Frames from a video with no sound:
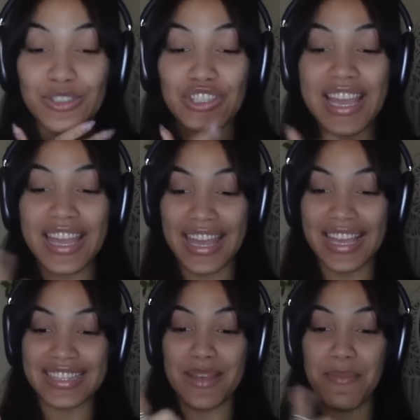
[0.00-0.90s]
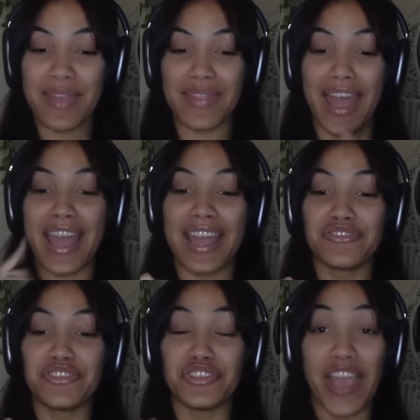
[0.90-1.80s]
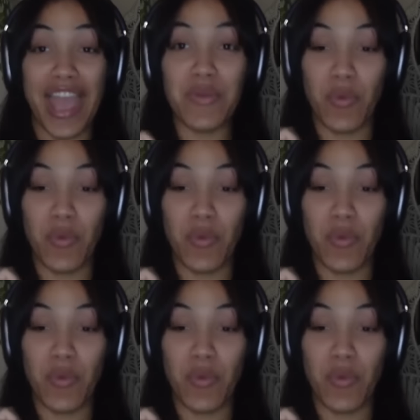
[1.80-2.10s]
she kissed the man that Jen